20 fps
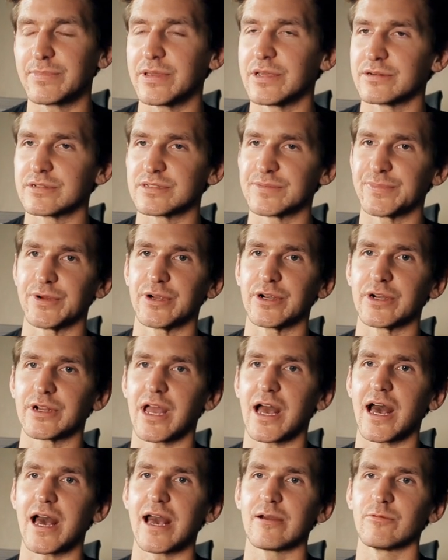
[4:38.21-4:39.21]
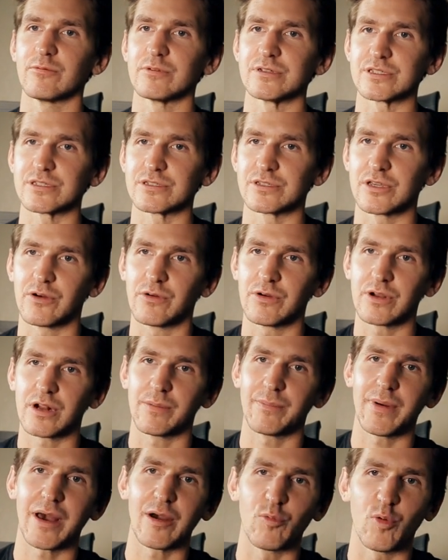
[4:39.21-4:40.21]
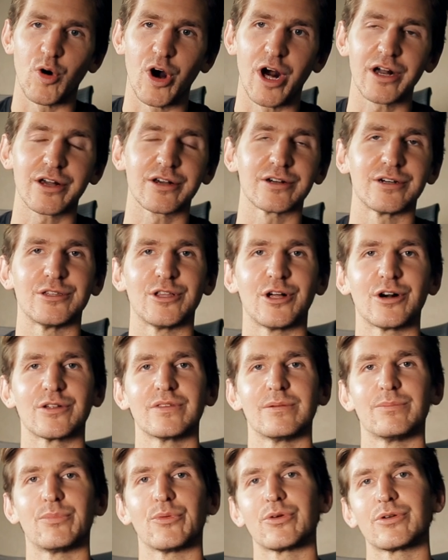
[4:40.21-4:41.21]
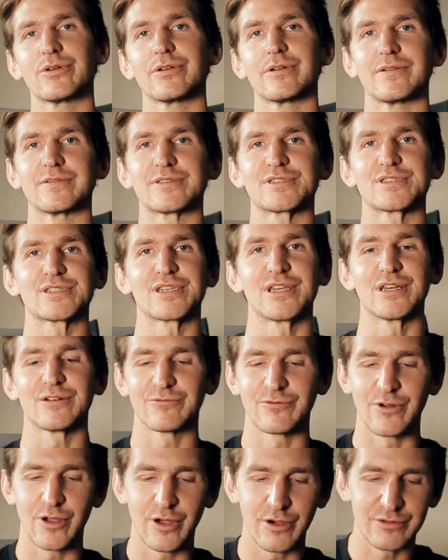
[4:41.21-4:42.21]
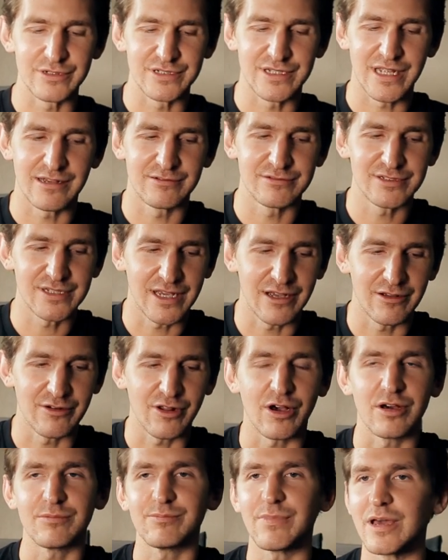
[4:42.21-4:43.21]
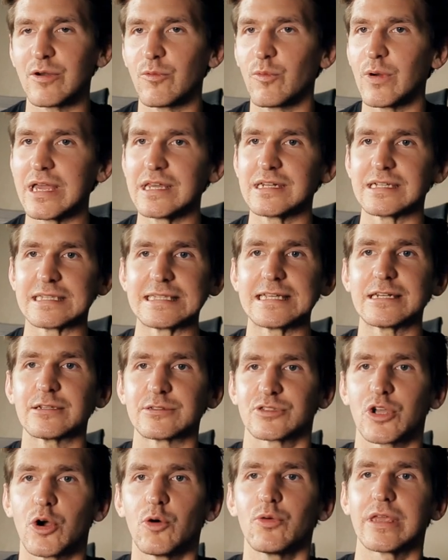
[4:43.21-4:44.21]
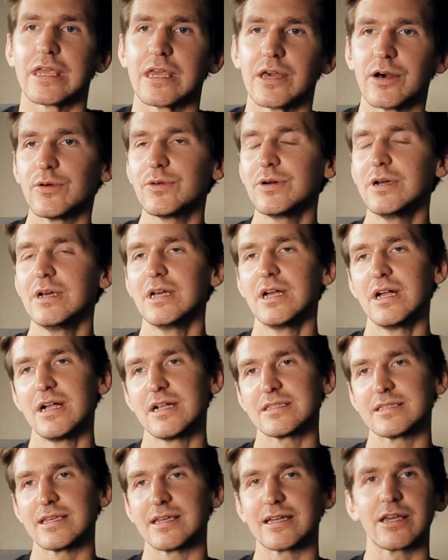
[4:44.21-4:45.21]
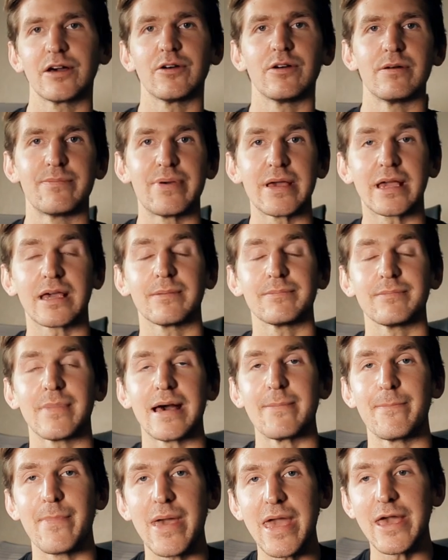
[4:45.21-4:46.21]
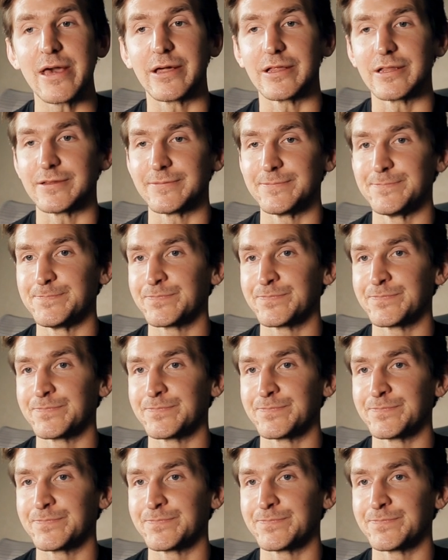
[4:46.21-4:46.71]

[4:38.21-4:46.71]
Petersburg, I was going on my walk along the border of Skid Row in downtown on my way to Little Tokyo to go and pick up my mail.